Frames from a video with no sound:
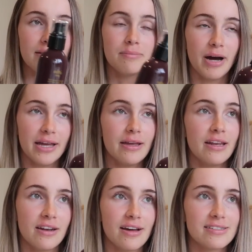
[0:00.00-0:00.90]
my
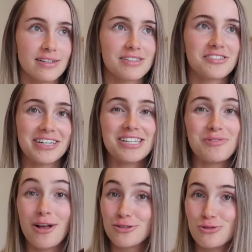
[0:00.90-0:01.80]
Eden Eye sunscreen as
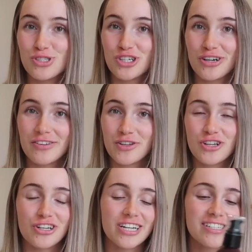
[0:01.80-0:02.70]
well. It's called During, if you're
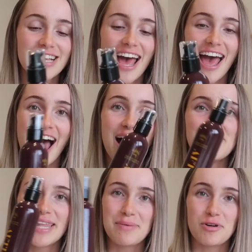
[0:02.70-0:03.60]
curious. And
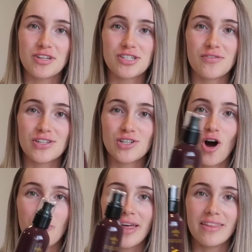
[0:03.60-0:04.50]
then I put this over the
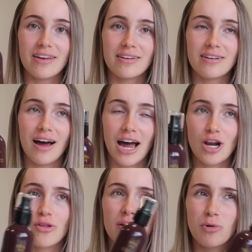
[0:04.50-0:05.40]
top, and then I
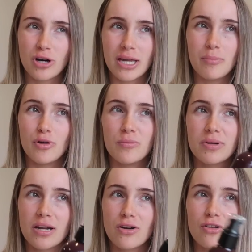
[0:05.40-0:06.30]
know that I'm not going to get burnt,
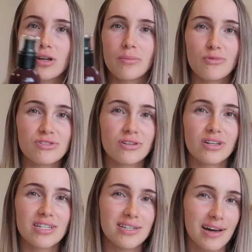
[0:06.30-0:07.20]
but I know that I'm also
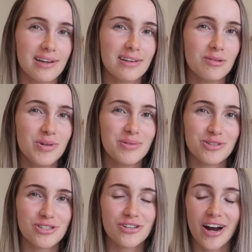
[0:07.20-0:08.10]
going to tan a little bit,
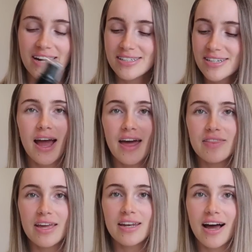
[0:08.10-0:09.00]
which is great. And
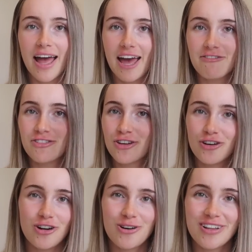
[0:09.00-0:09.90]
then I have the
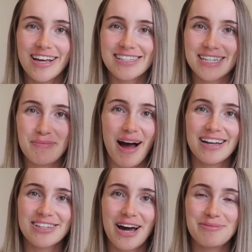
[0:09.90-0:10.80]
good old classic
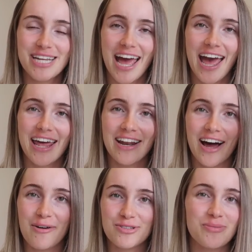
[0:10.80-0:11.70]
part-time tan.
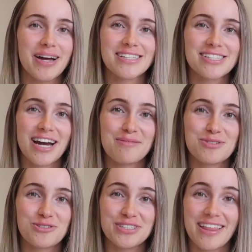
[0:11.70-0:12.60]
I was on my Instagram
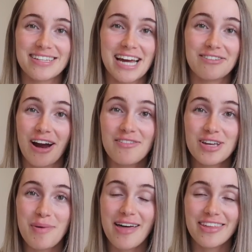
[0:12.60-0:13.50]
story the other day
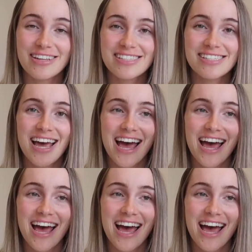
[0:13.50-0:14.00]
raving about this